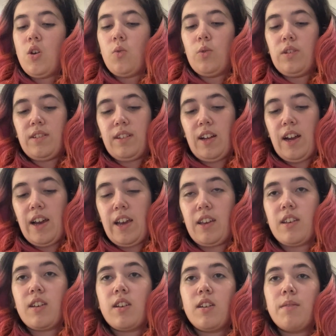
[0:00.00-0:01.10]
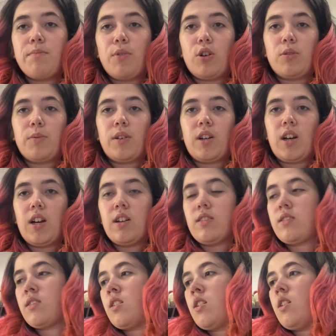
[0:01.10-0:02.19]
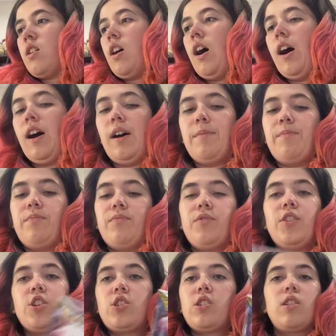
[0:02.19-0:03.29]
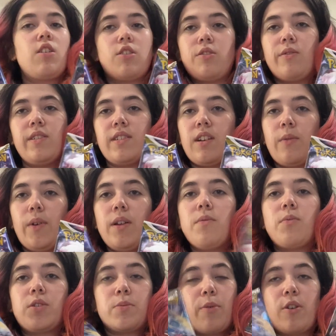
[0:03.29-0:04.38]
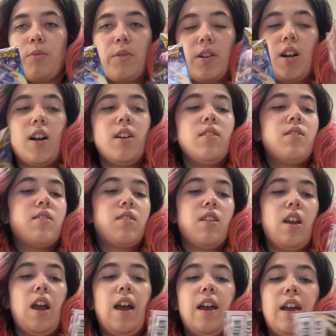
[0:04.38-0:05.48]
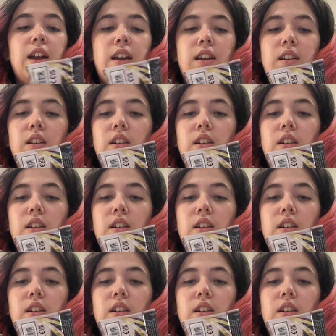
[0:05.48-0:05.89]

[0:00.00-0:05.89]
was like Pokemon cards. Um, literally the only reason I went was Pokemon cards and